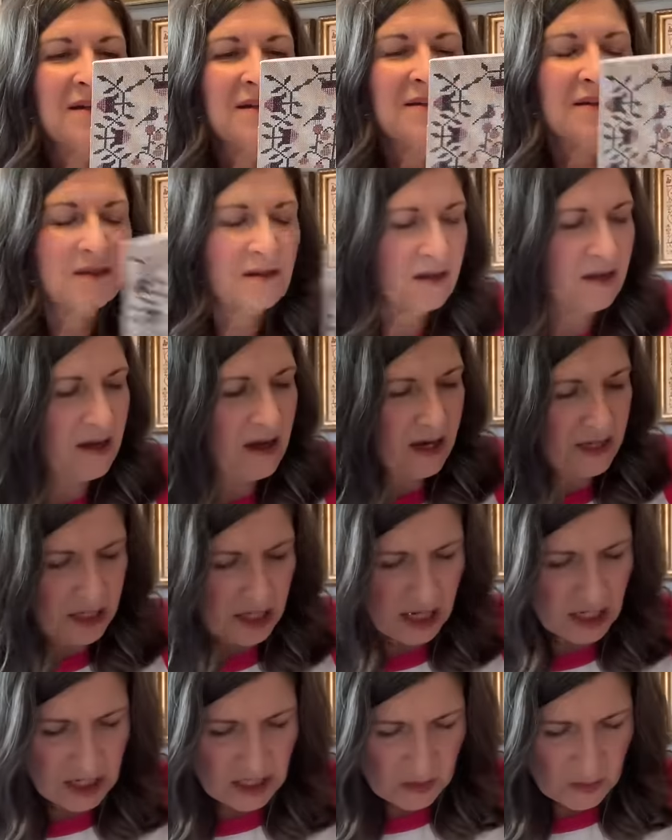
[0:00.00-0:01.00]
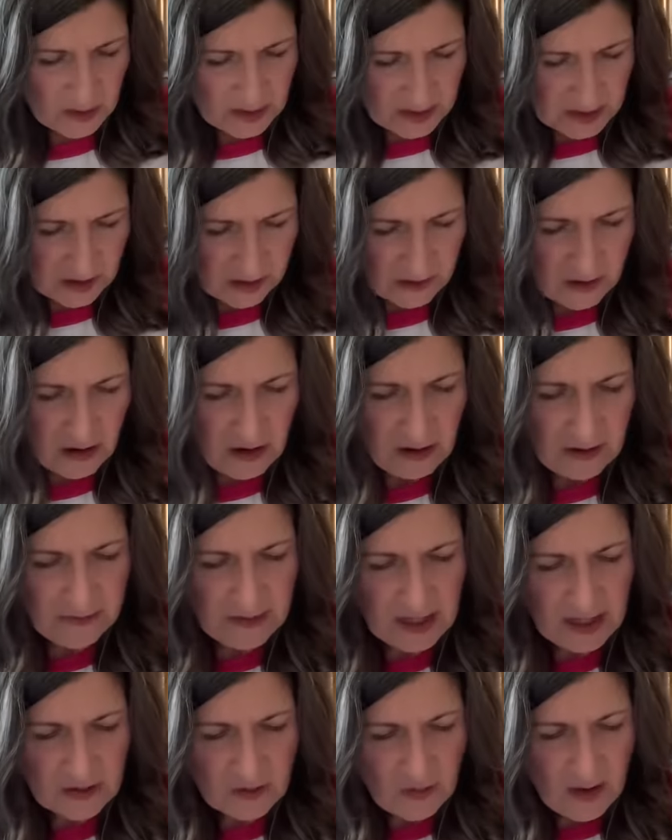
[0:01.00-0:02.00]
oh gosh, I just want to start all of
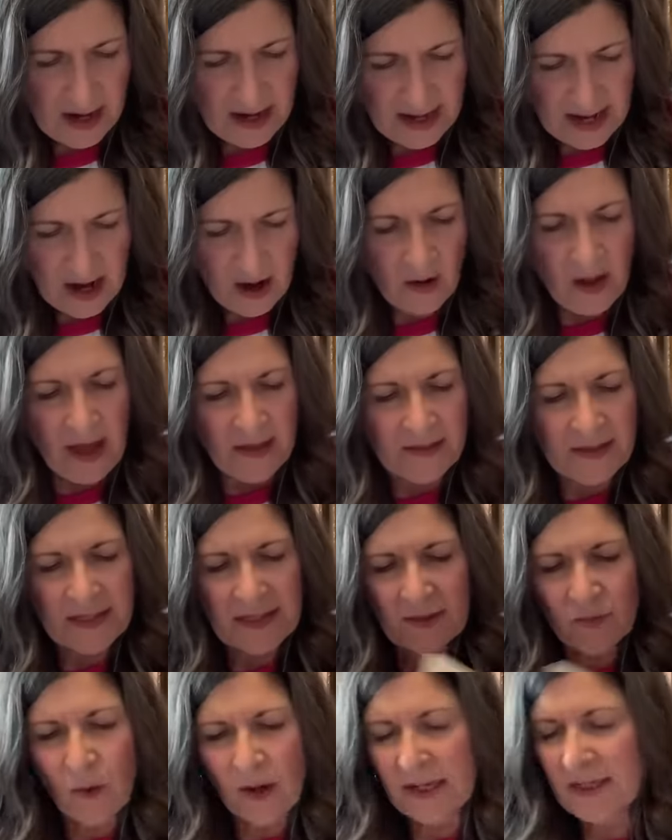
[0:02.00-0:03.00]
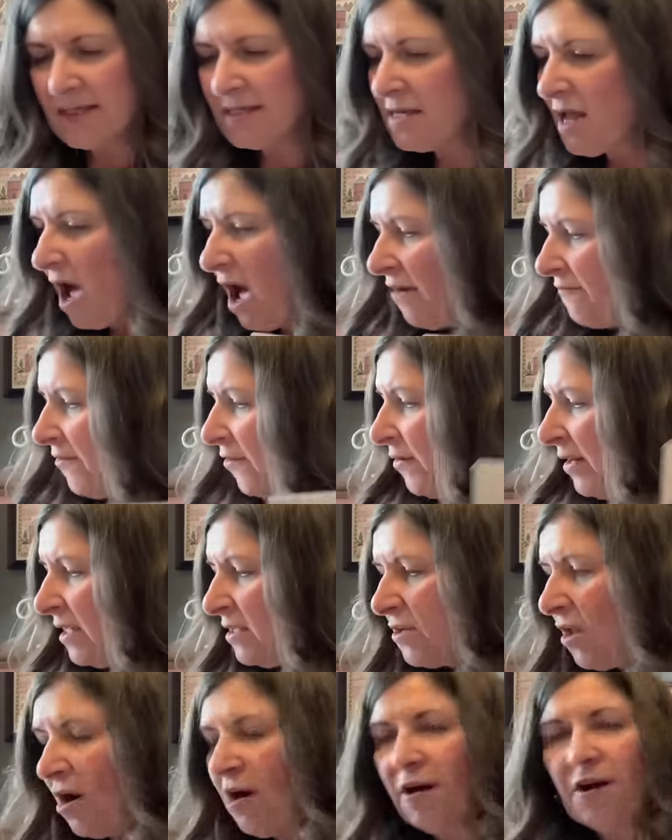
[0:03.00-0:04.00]
these right now. This one's not very
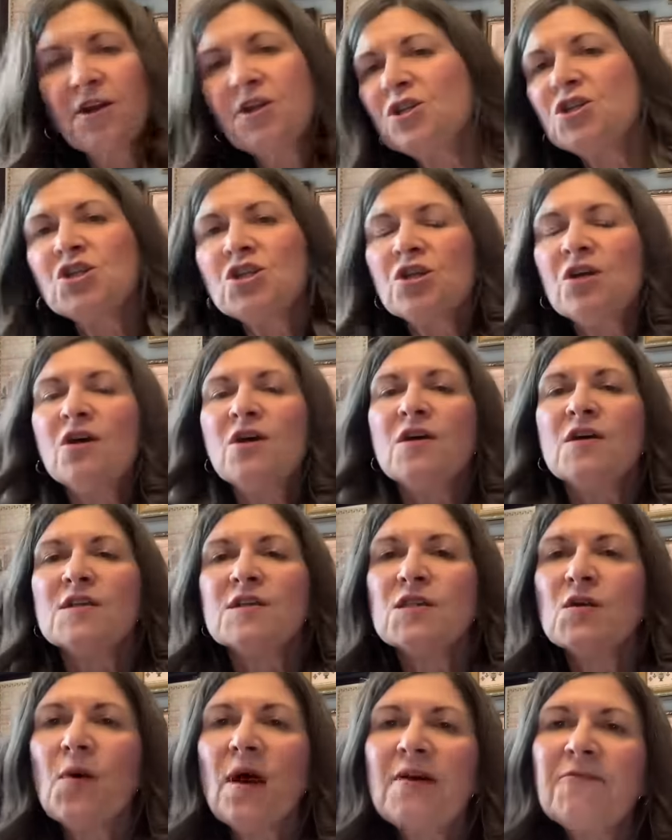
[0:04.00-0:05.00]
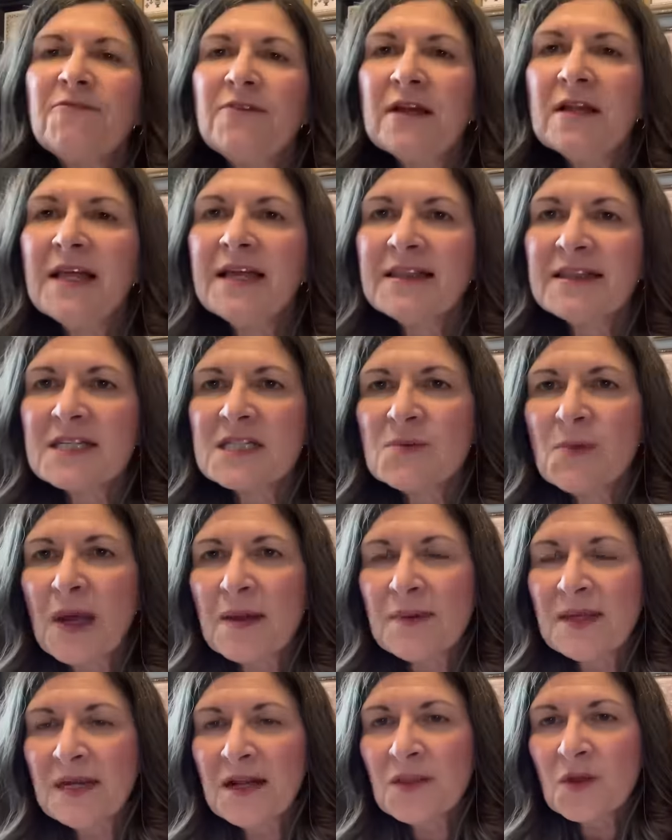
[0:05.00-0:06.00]
large, so I feel like this might
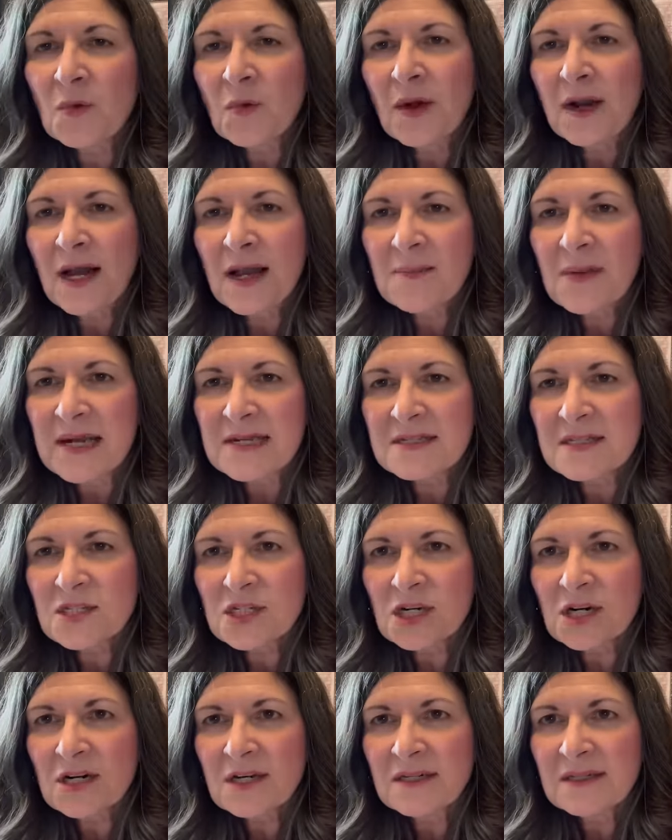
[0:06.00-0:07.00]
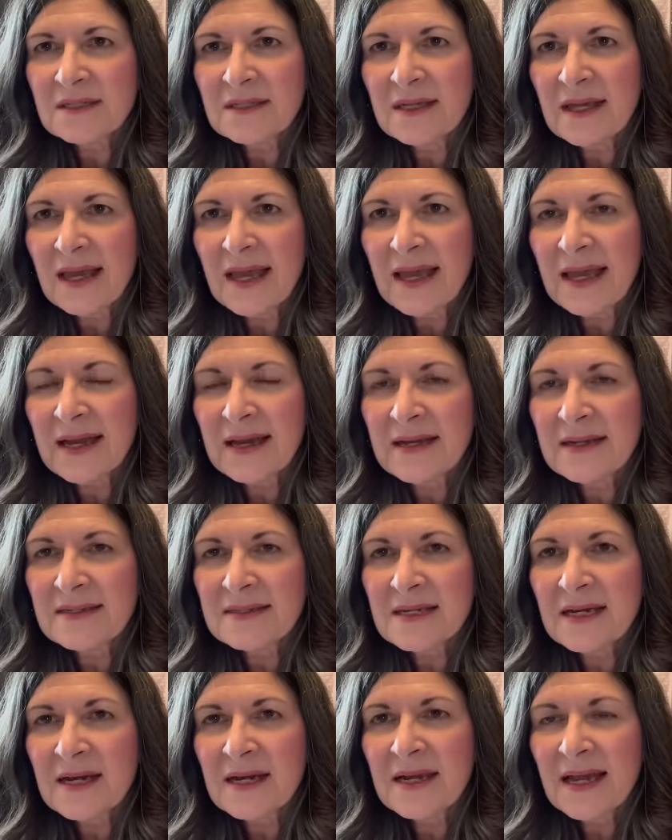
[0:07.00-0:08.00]
be another one I might start
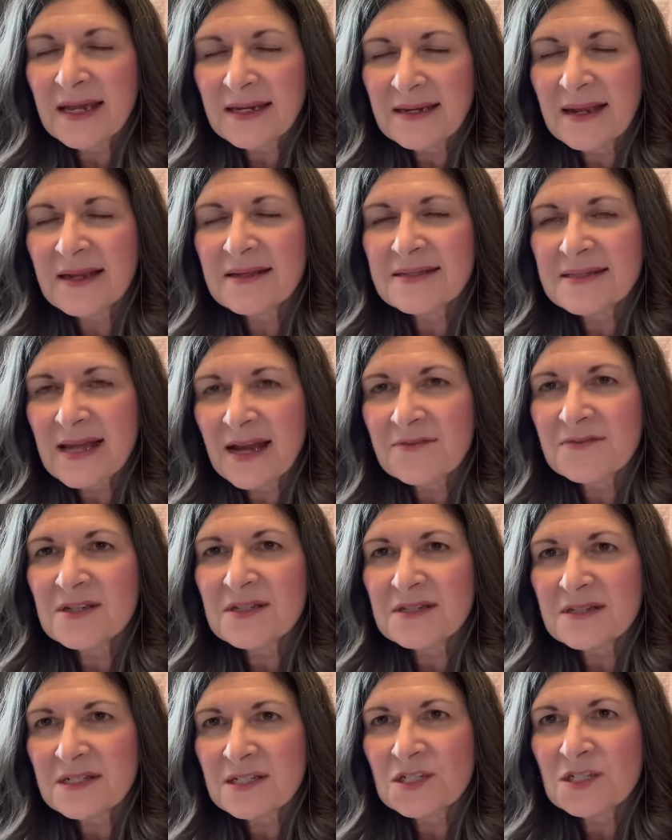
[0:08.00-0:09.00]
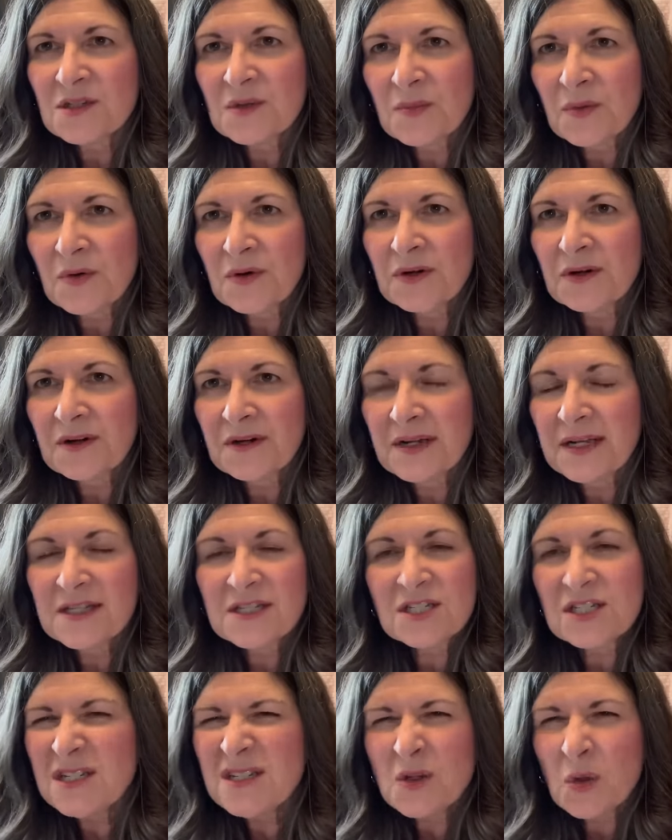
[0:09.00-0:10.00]
and uh, and yes, have to stitch the border.
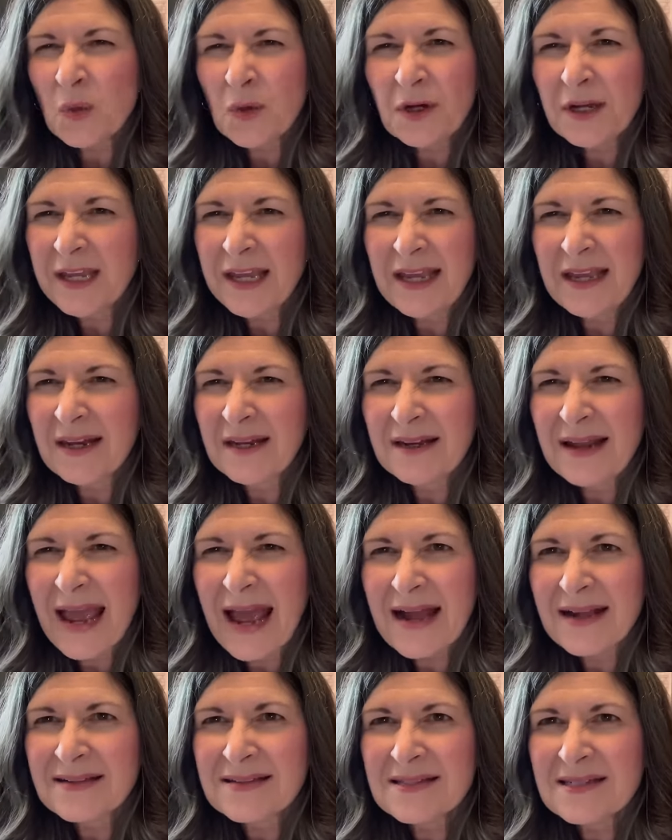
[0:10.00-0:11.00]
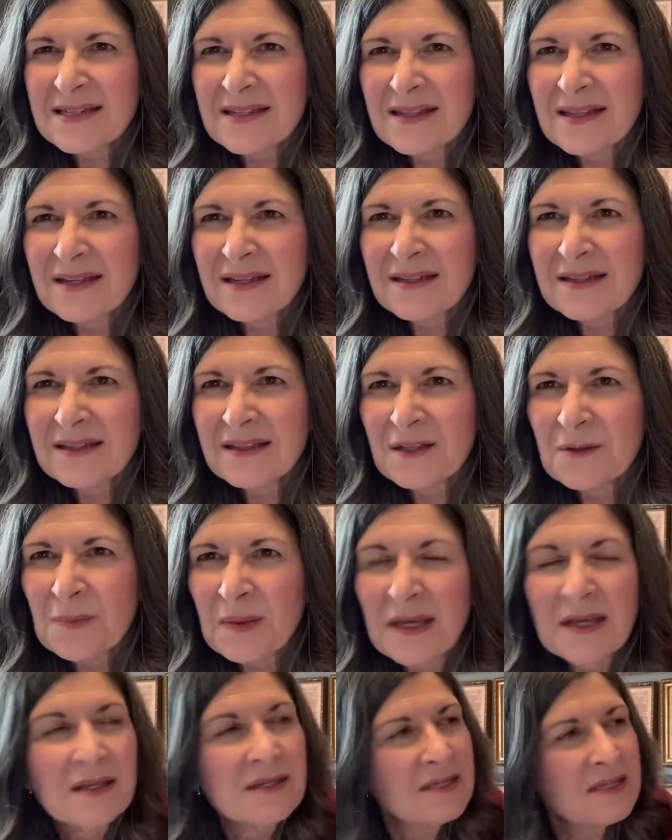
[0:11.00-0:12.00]
It's just quirky and adds to the, the
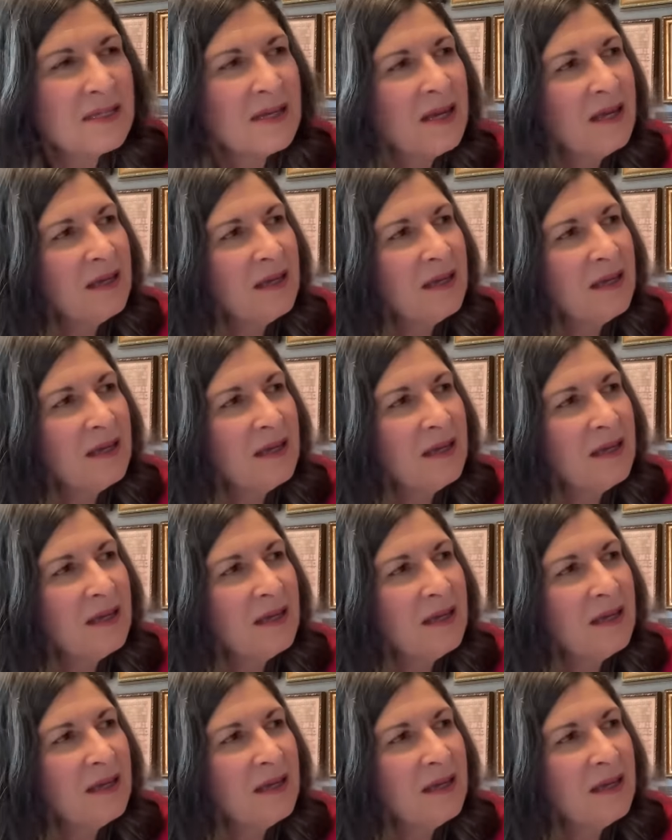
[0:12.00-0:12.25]
piece.